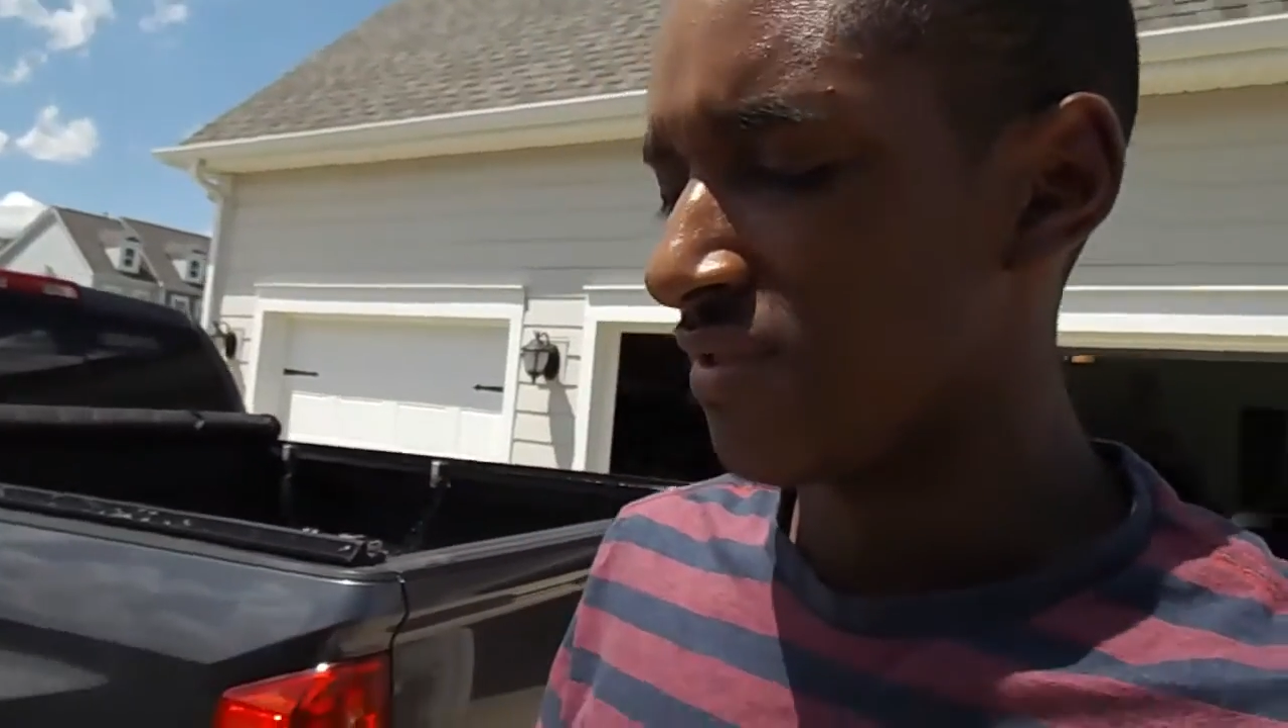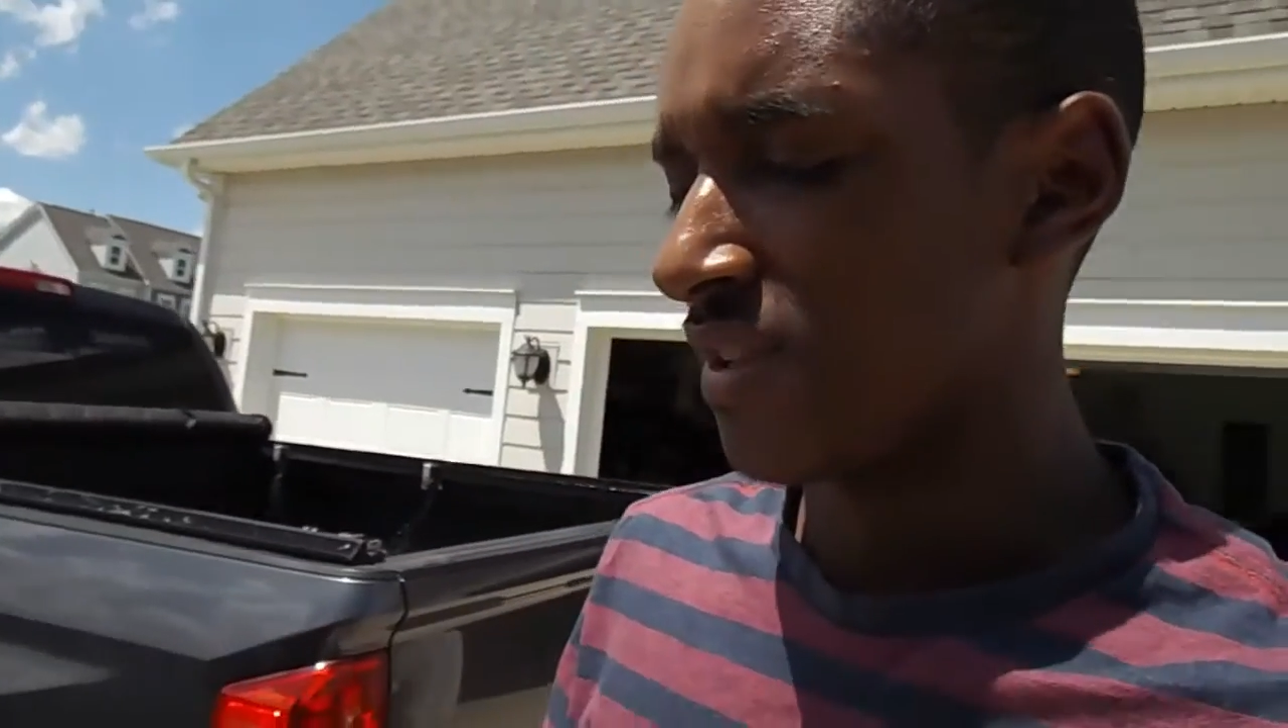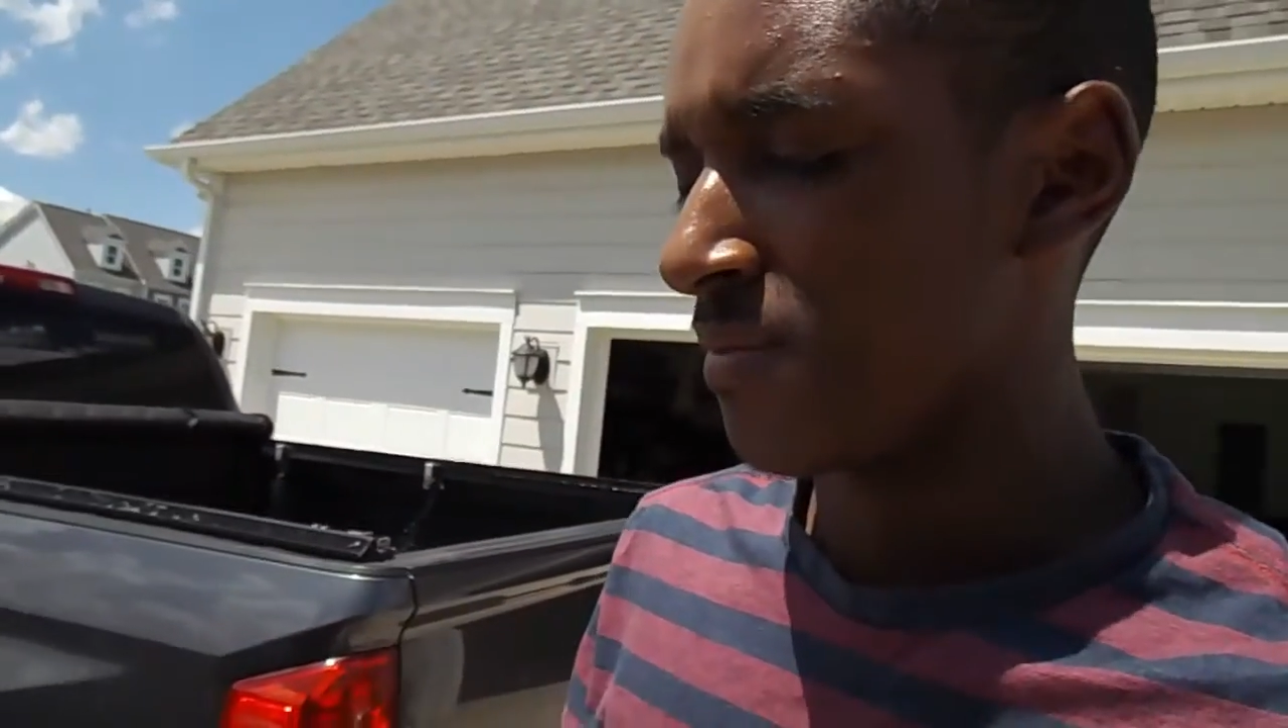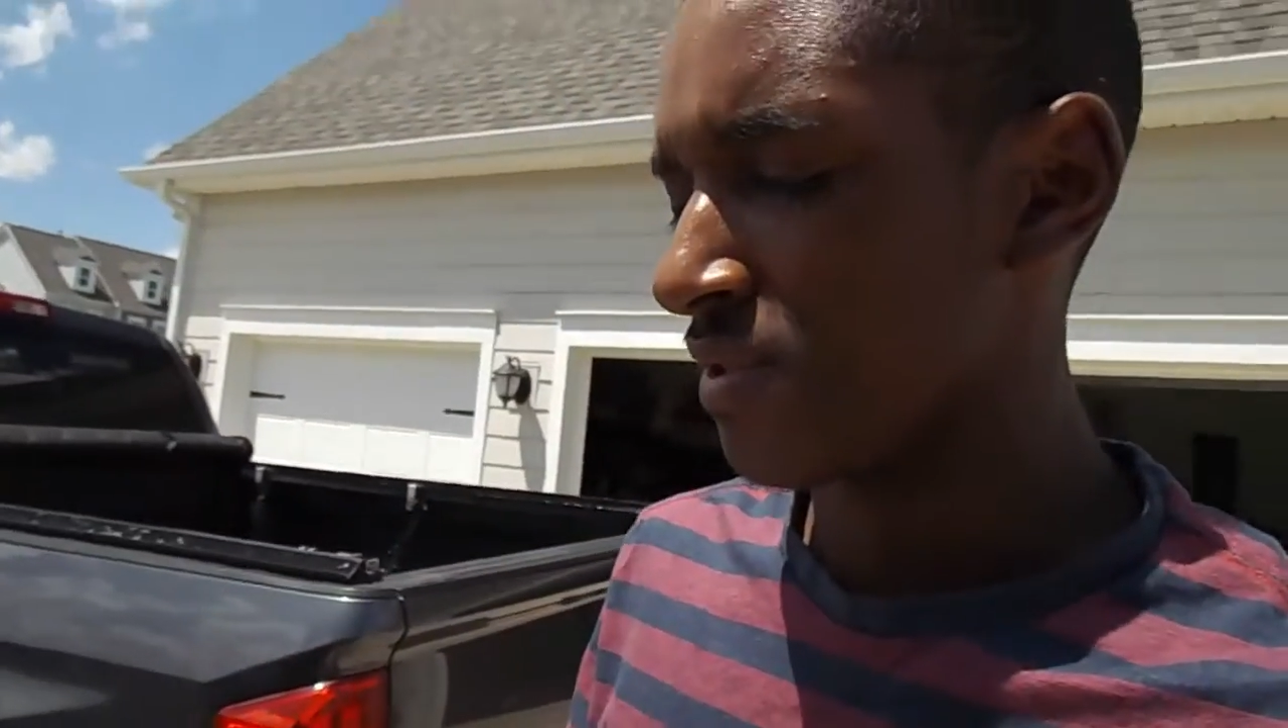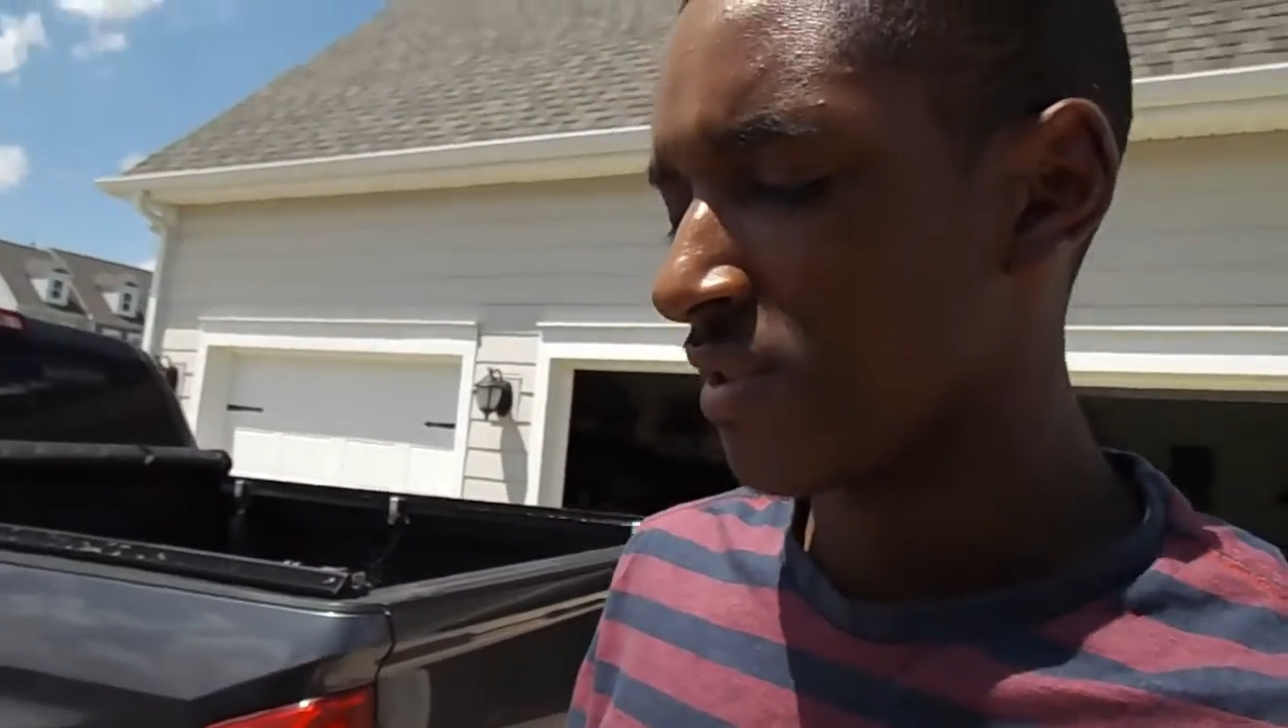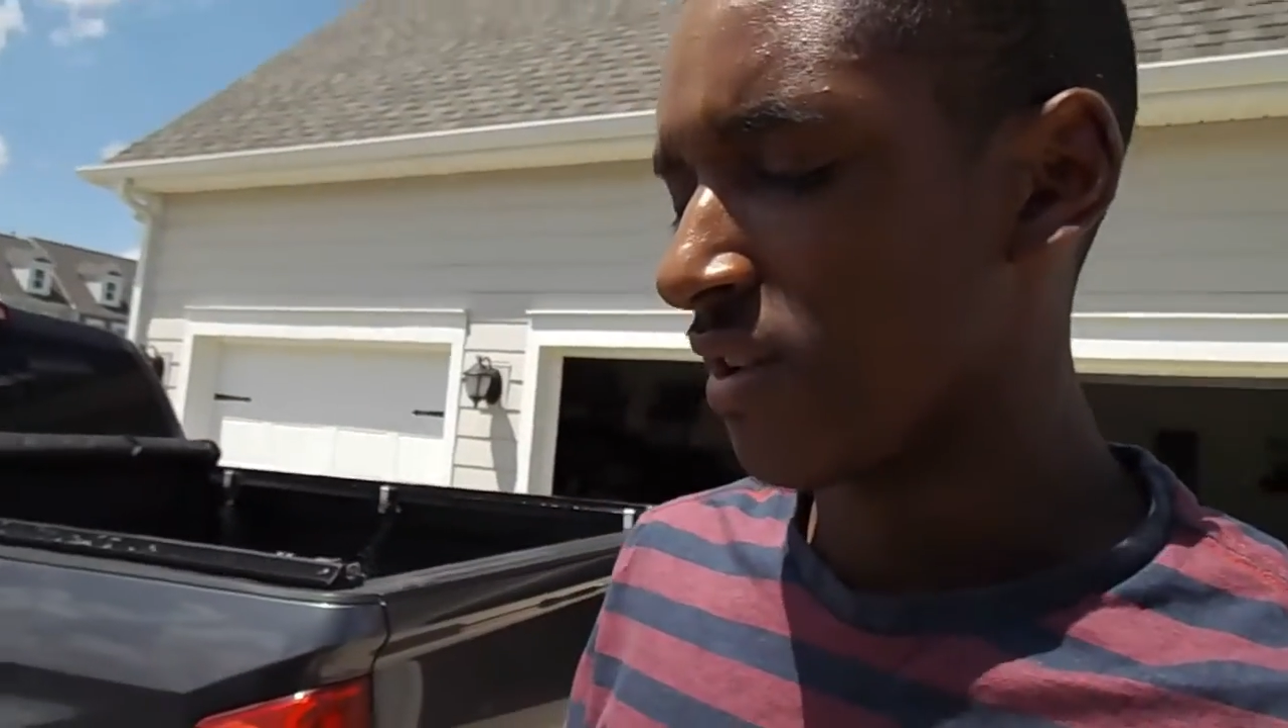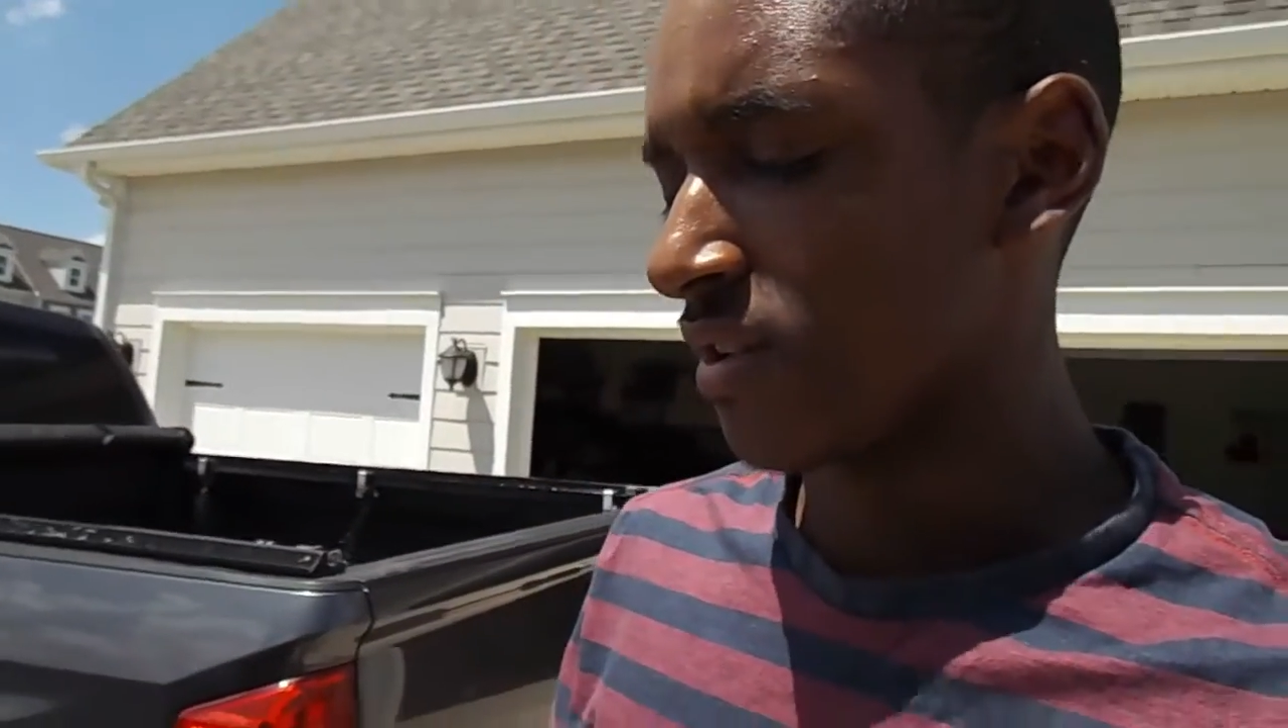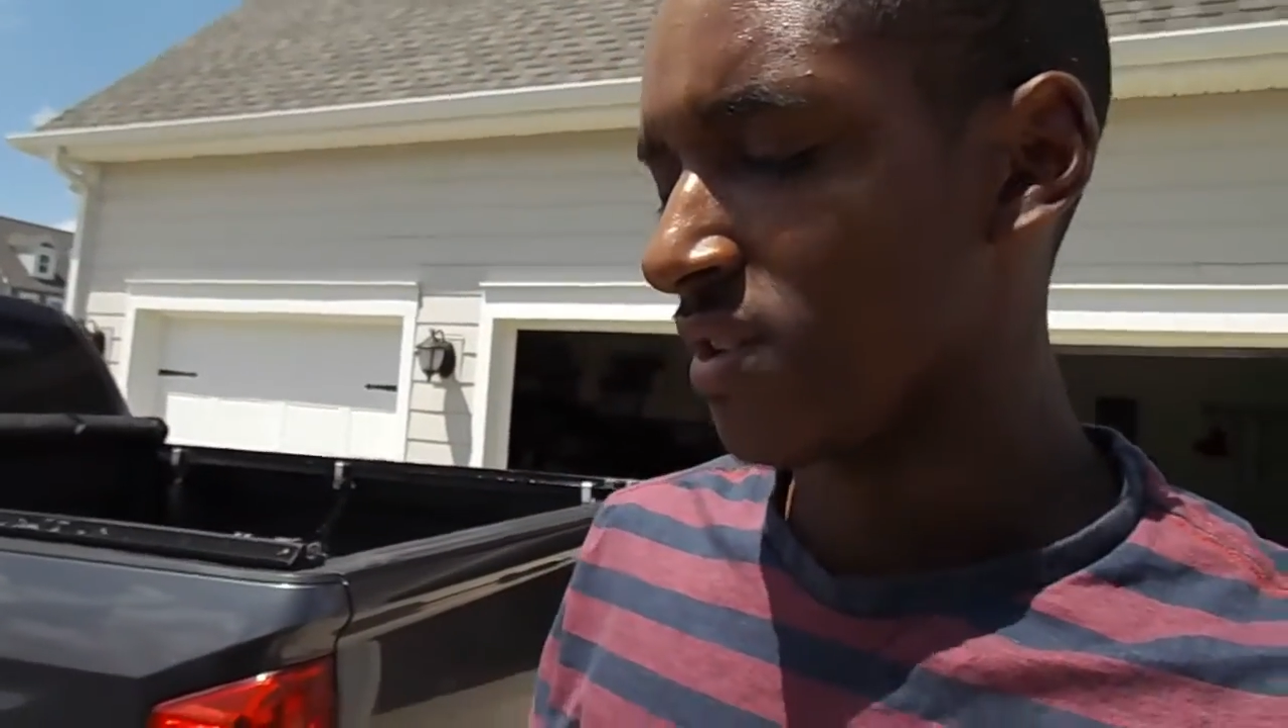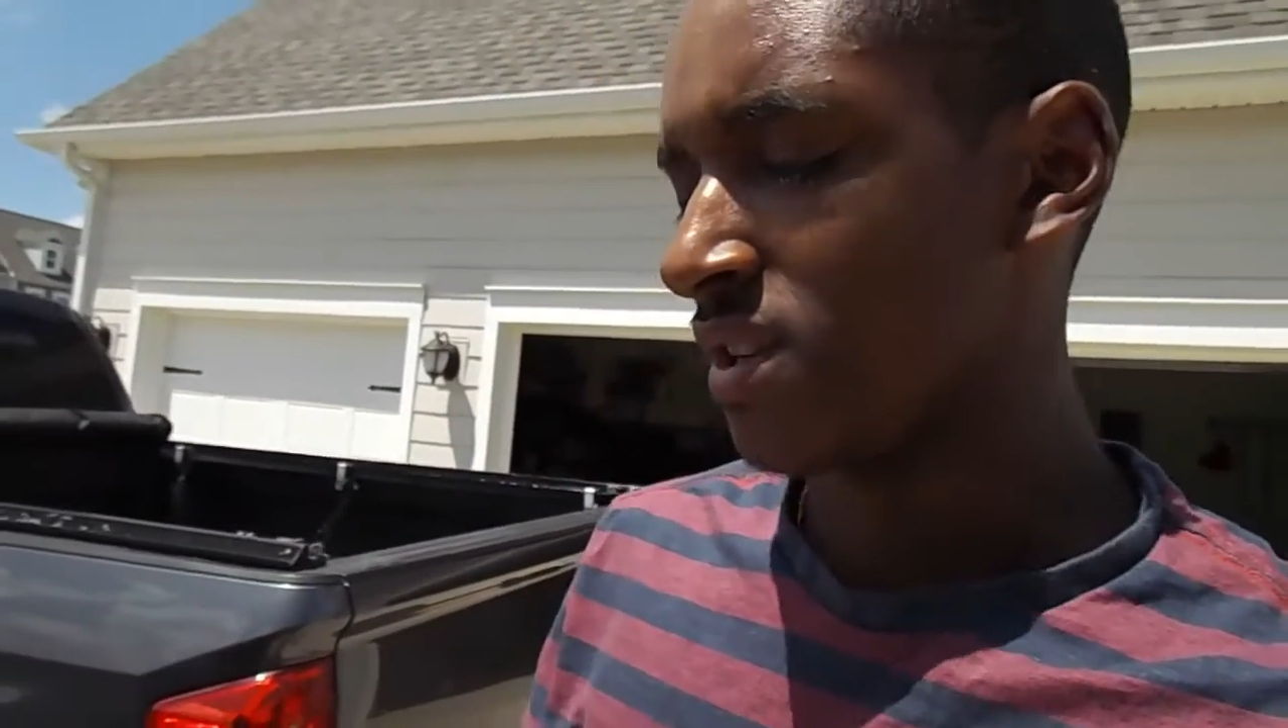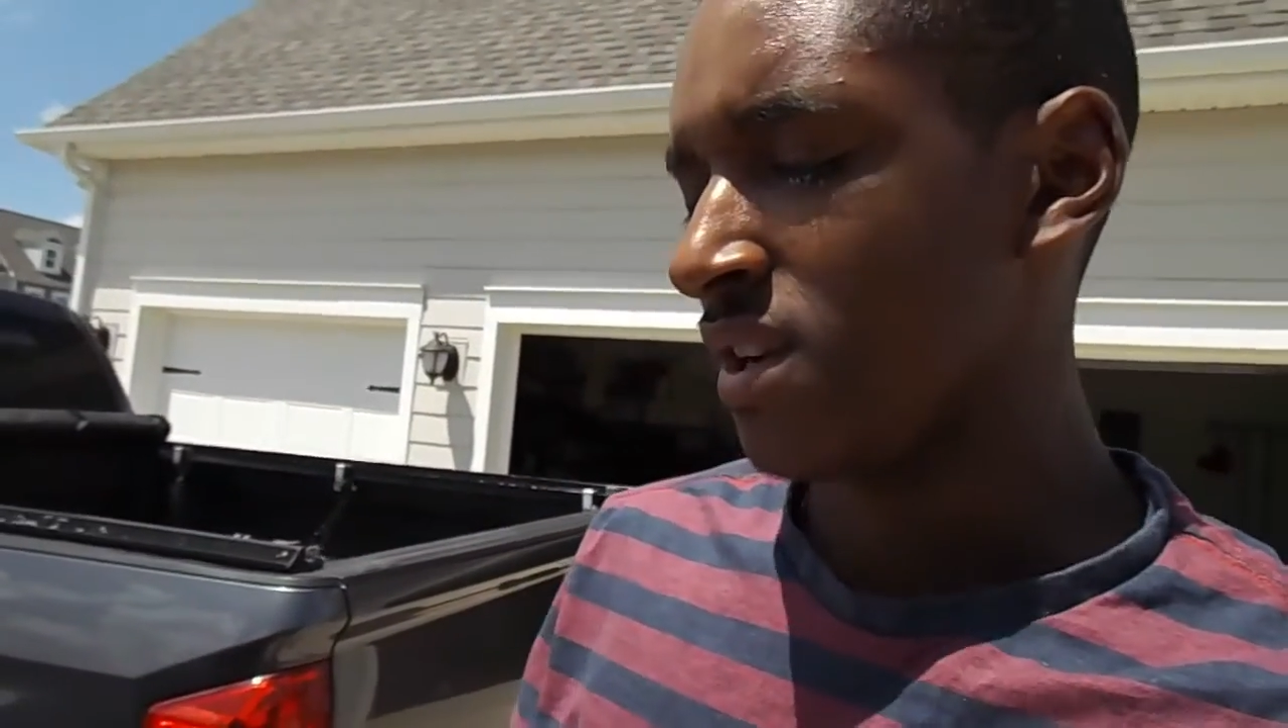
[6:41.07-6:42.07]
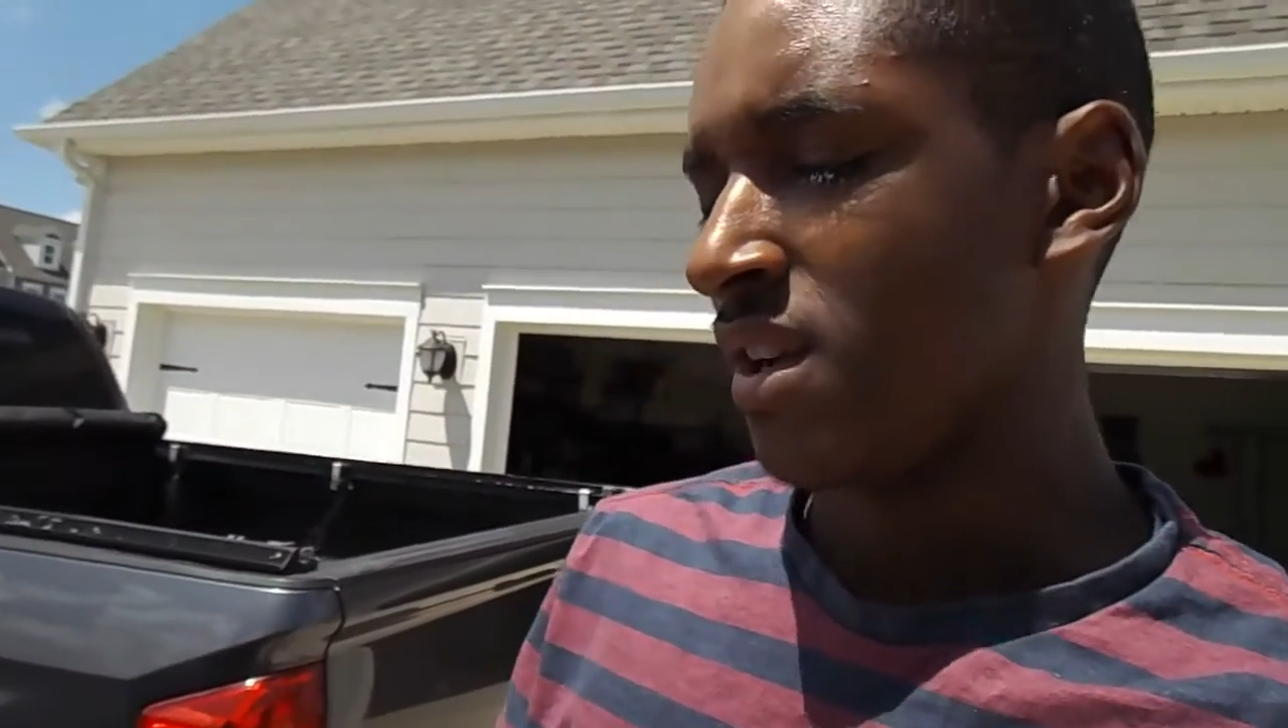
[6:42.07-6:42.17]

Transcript: for that much longer.